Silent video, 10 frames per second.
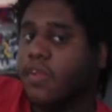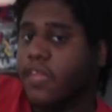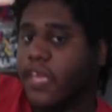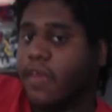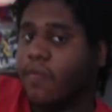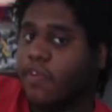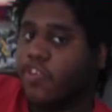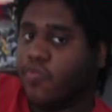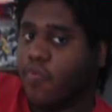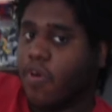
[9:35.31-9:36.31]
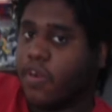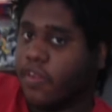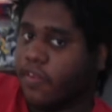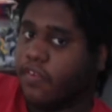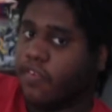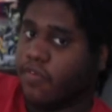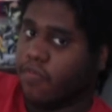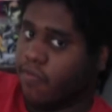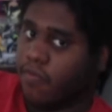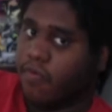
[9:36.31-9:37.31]
to get what you want to
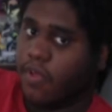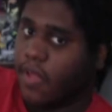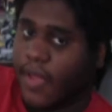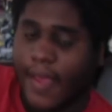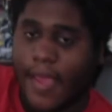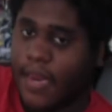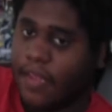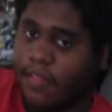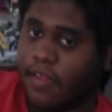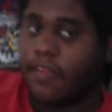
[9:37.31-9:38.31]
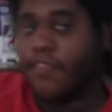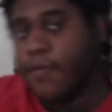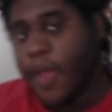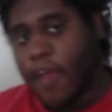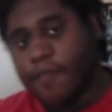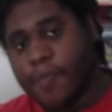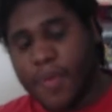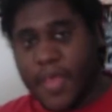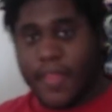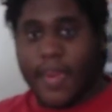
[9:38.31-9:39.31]
do anything, because you have to
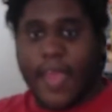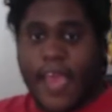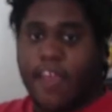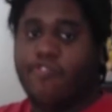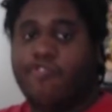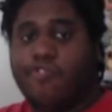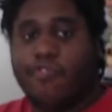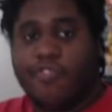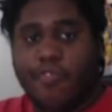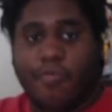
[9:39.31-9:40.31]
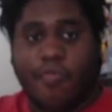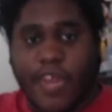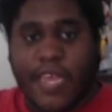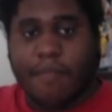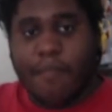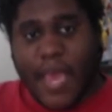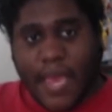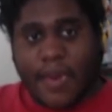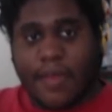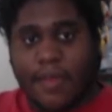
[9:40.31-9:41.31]
pay that extra 3
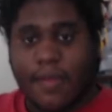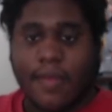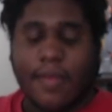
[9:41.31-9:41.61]
mana